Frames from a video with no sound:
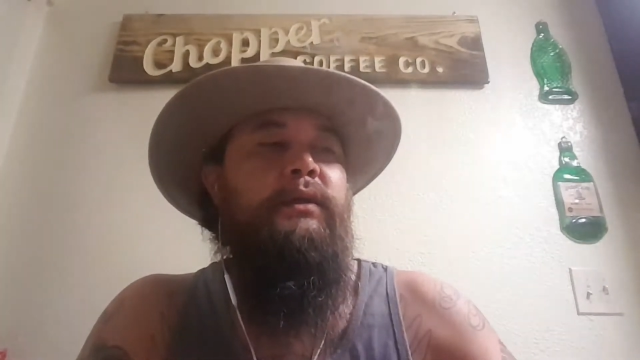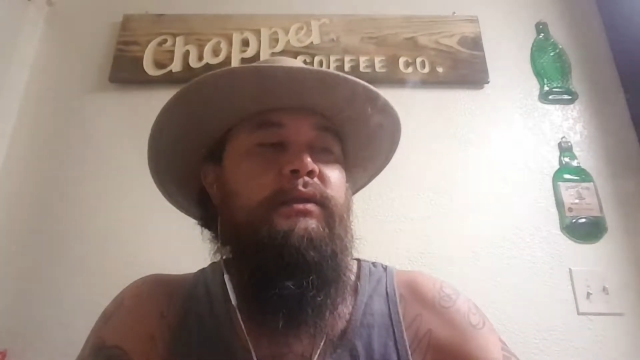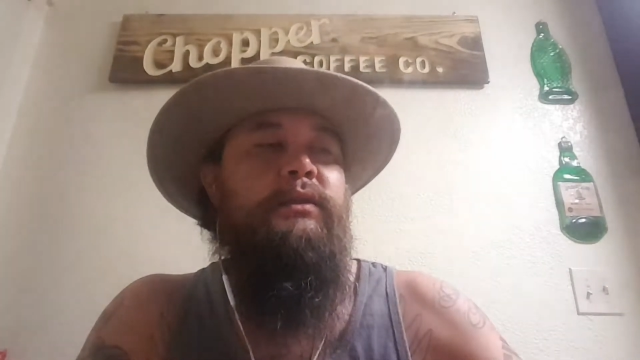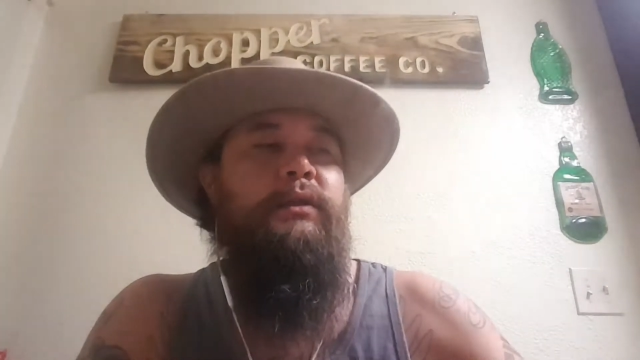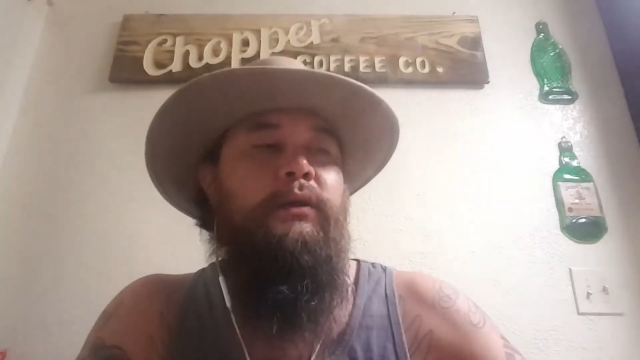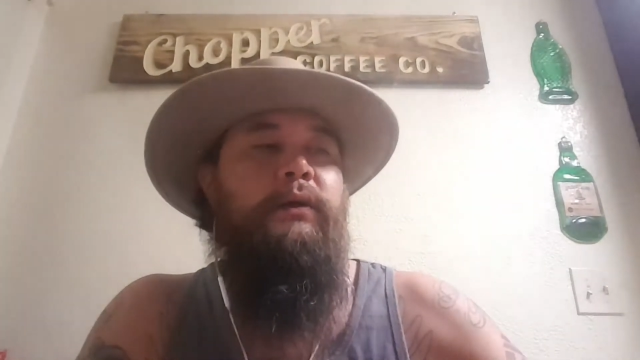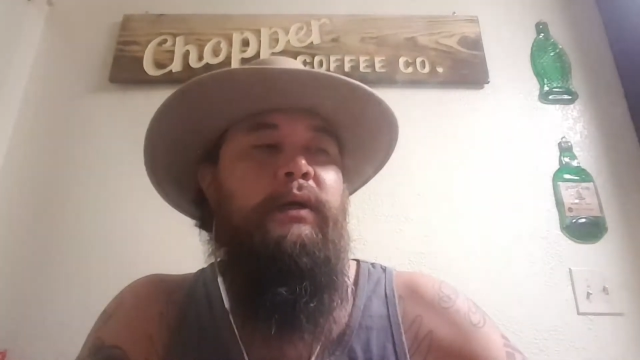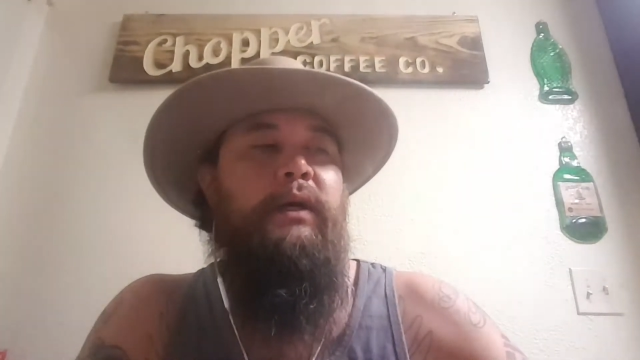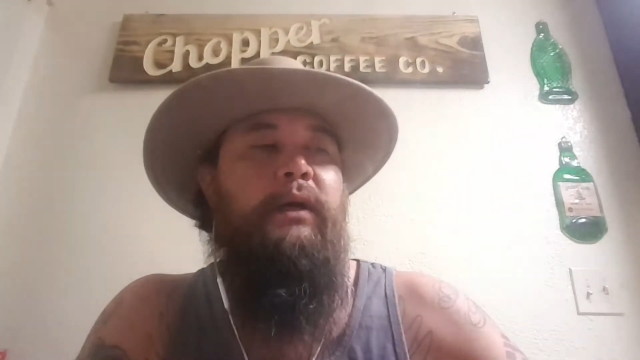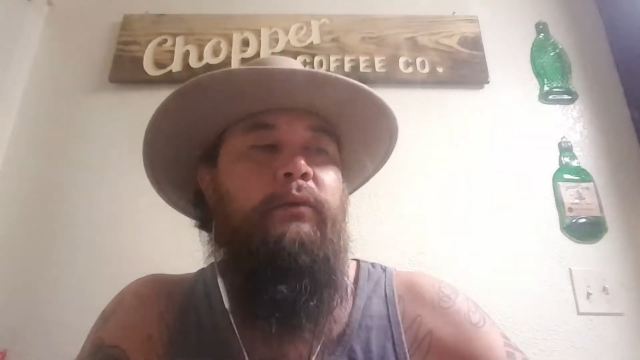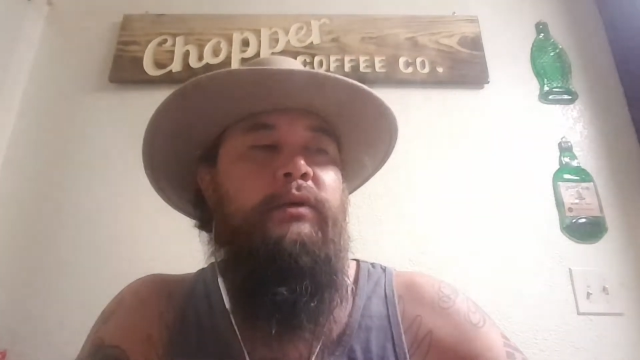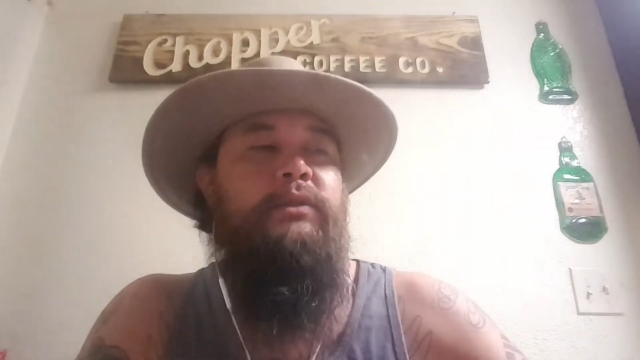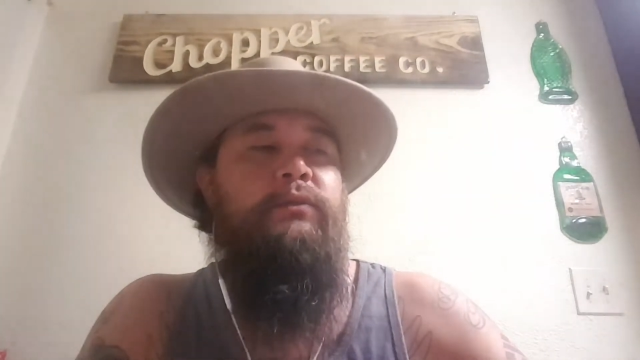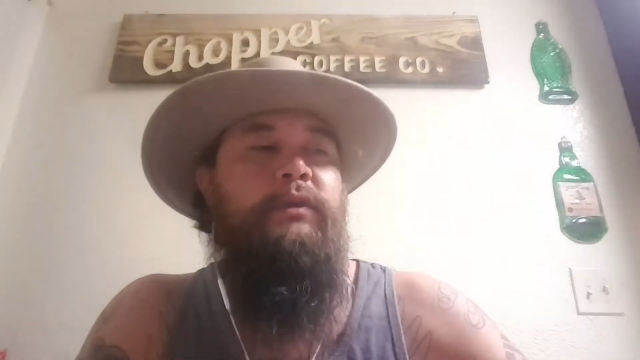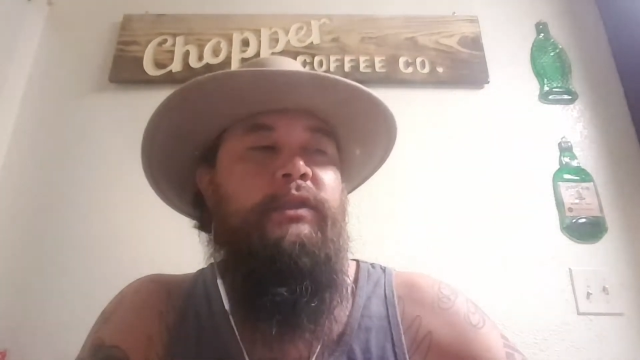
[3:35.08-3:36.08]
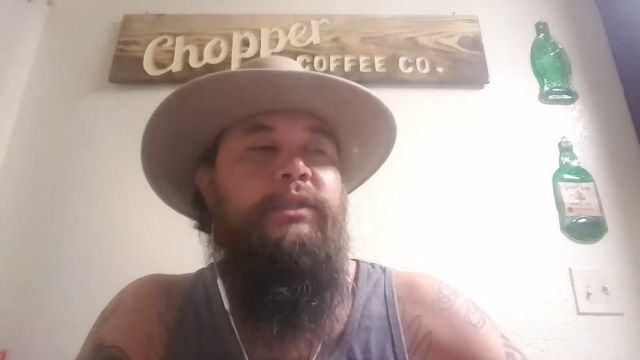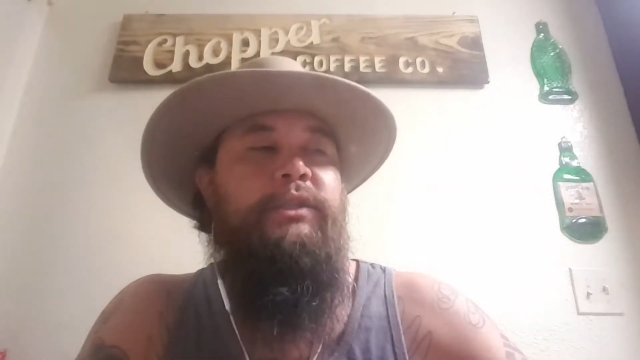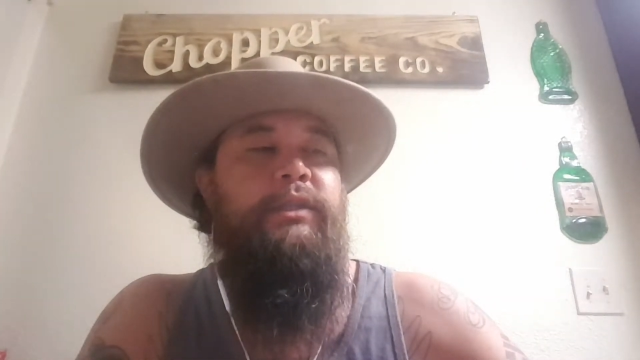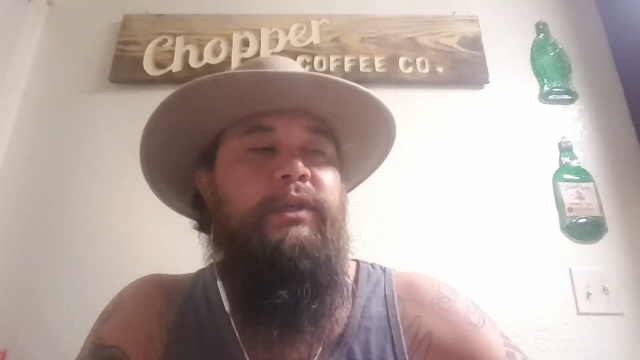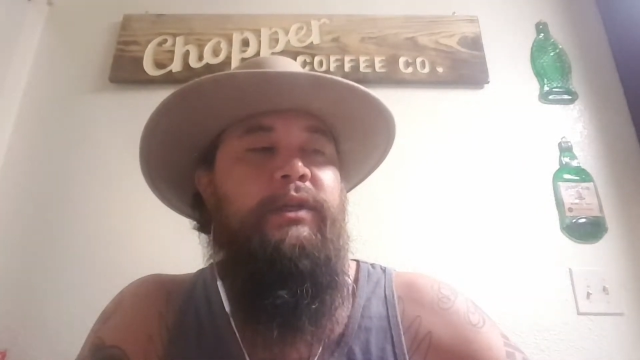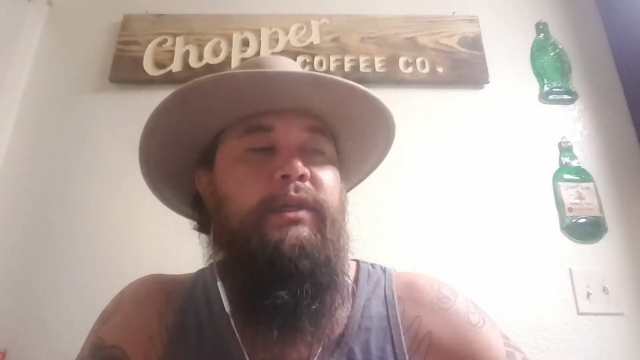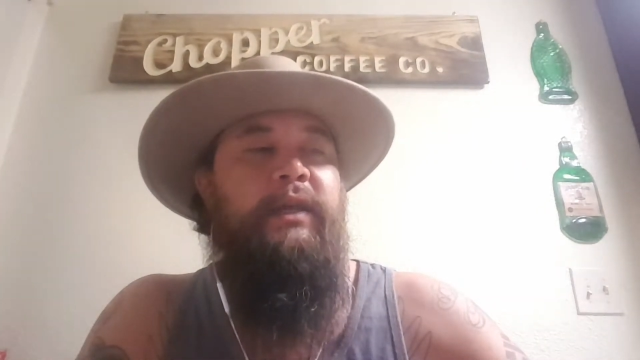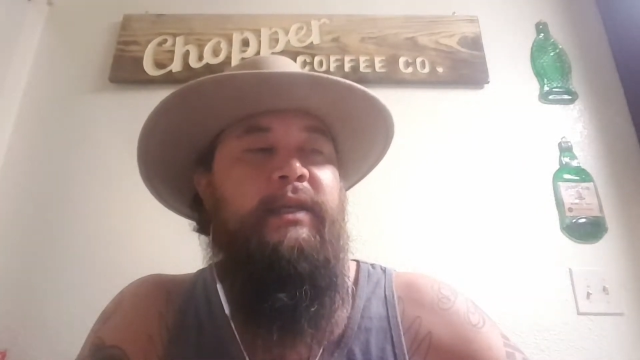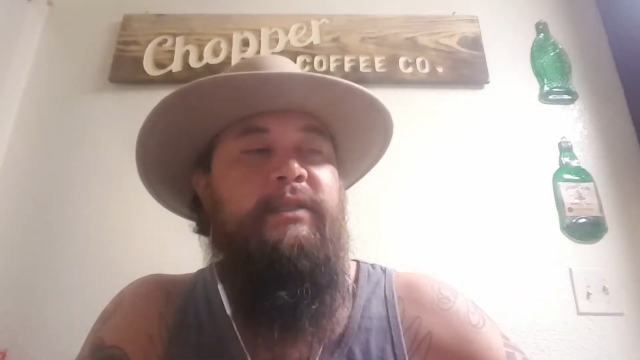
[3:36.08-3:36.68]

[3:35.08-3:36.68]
So I wasn't really sure.